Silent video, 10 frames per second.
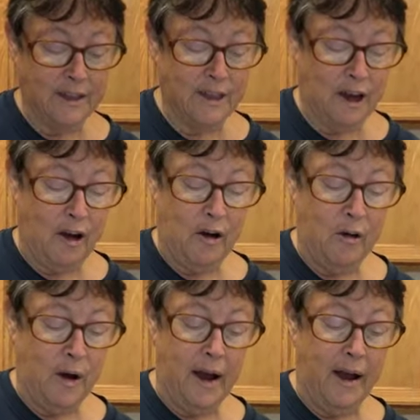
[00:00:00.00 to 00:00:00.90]

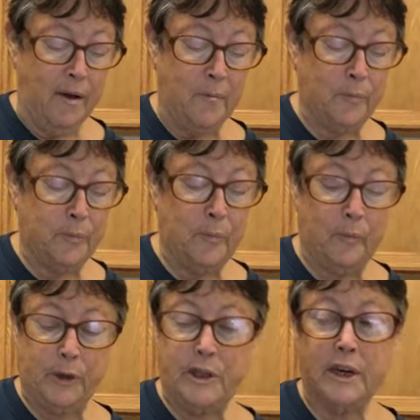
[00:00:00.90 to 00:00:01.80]
so, um,
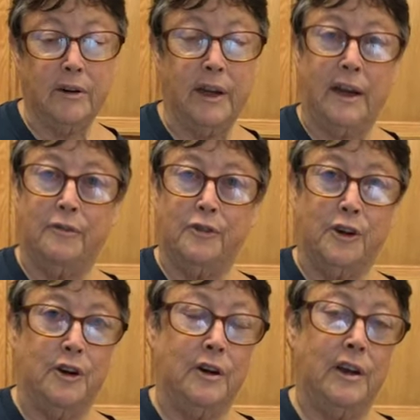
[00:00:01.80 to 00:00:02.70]
particularly
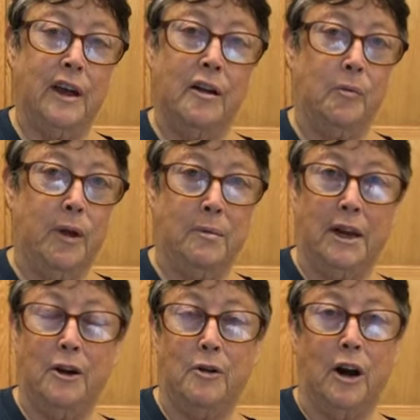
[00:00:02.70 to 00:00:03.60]
for young
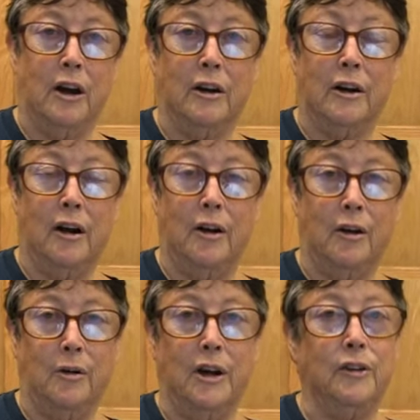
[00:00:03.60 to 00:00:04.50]
women who are
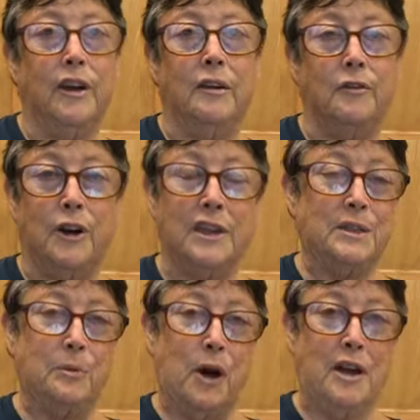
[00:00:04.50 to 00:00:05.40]
who are looking for
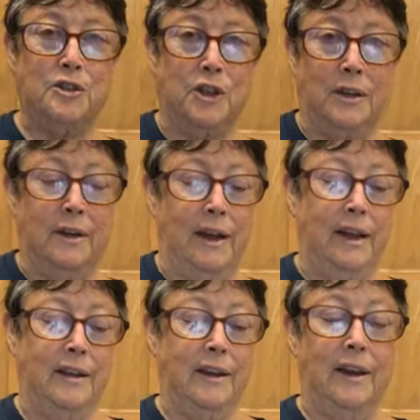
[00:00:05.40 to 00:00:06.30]
inspiration in
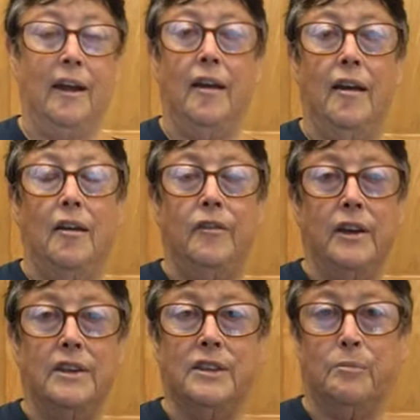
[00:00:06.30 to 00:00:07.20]
the
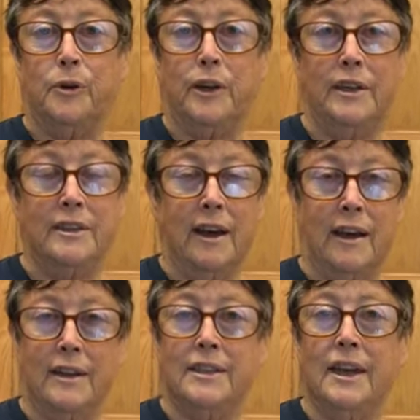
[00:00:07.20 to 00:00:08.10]
fields of marine
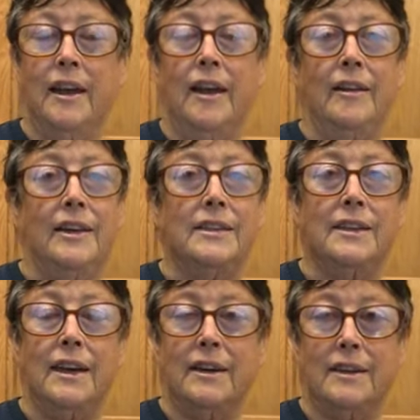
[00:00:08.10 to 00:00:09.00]
science, this
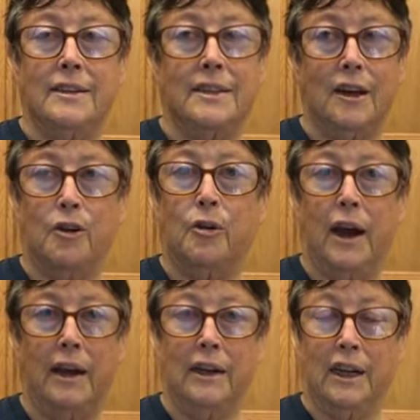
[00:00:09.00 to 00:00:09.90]
is a
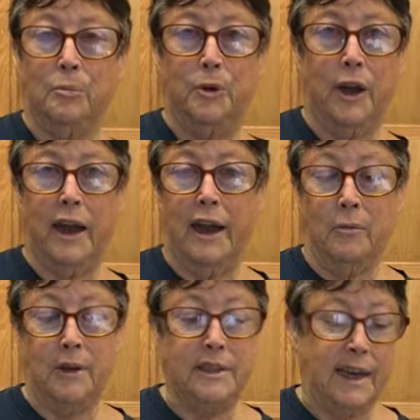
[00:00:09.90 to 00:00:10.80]
great little book. And
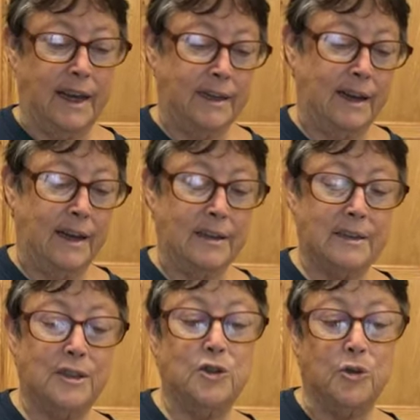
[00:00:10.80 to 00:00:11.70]
once again,
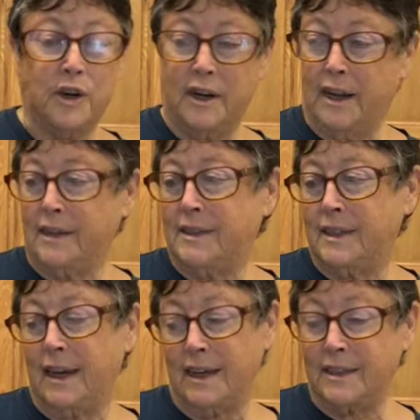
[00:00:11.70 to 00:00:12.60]
it's short, it's
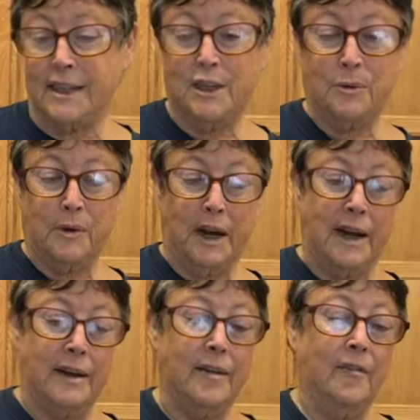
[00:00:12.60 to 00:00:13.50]
easy to
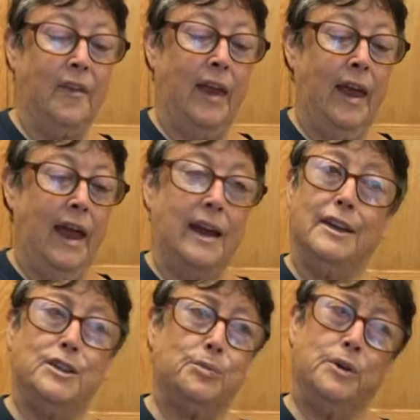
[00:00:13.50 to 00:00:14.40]
read, and
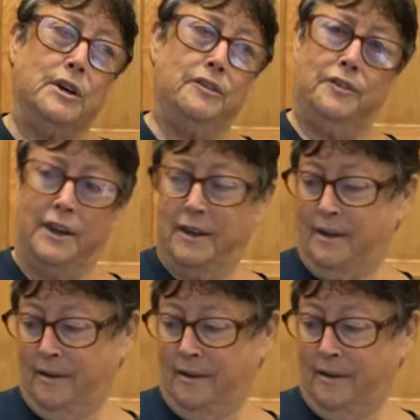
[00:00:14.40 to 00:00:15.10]
it's real fun.